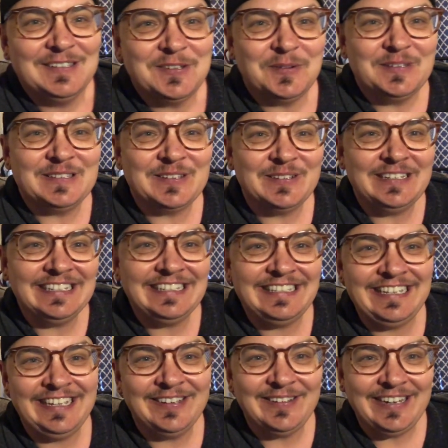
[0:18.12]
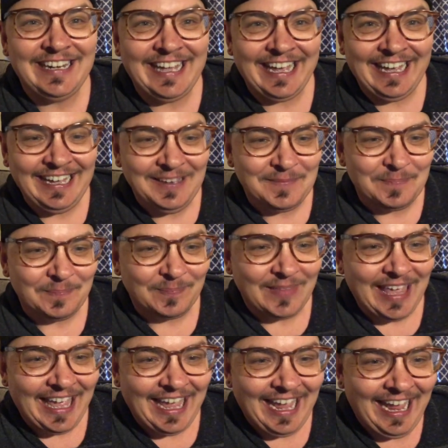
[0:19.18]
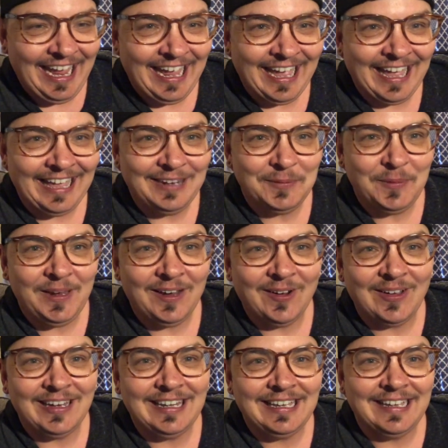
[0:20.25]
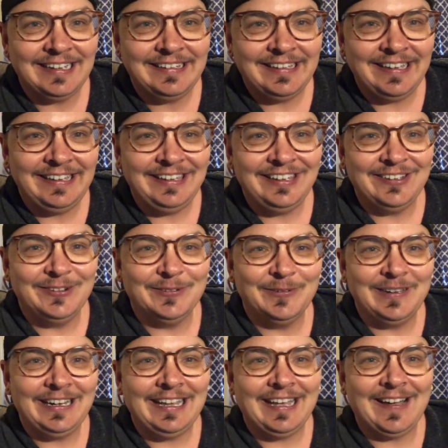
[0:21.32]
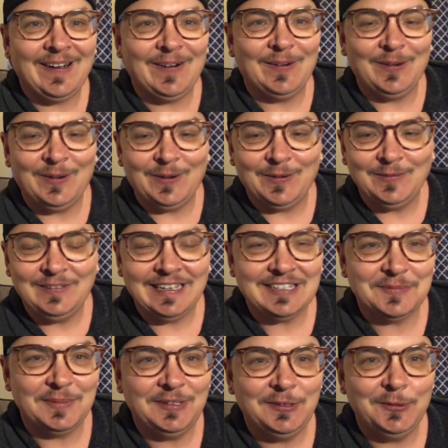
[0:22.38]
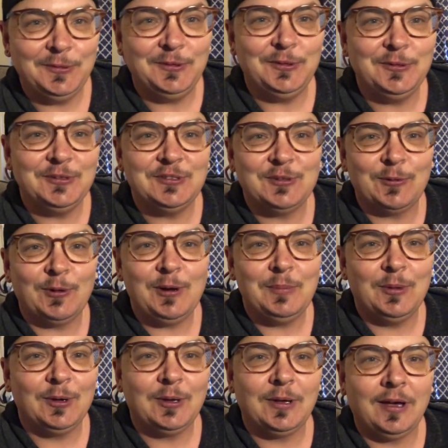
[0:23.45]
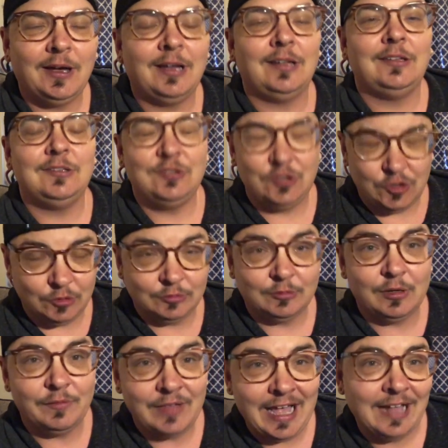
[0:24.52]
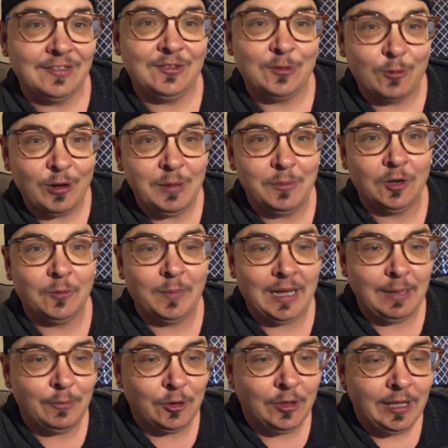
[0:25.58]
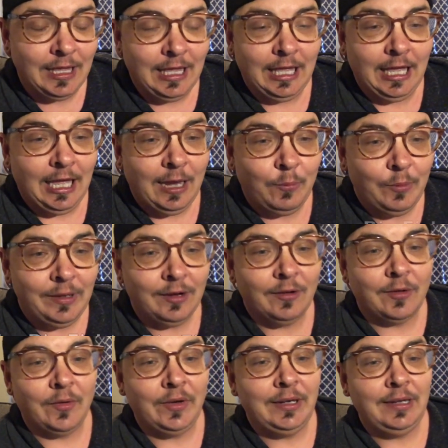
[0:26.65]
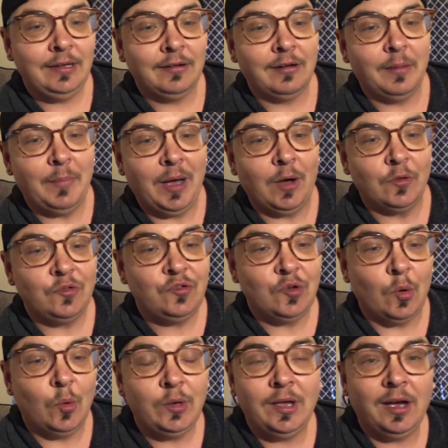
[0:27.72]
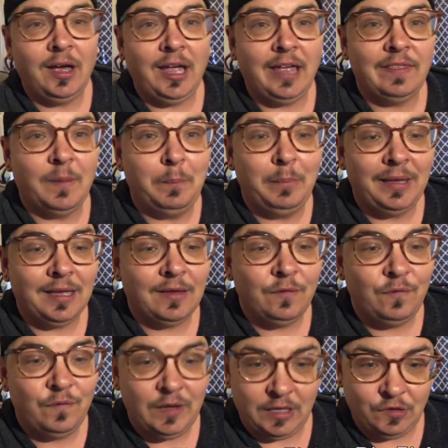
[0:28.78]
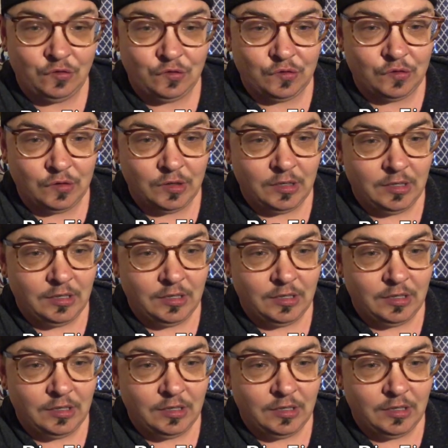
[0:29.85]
so it's good to see you today. And we are going to continue reading out of Desmond Tutu's storybook, uh, Children of God Storybook Bible. We are going to hear about Jonah and the big fish.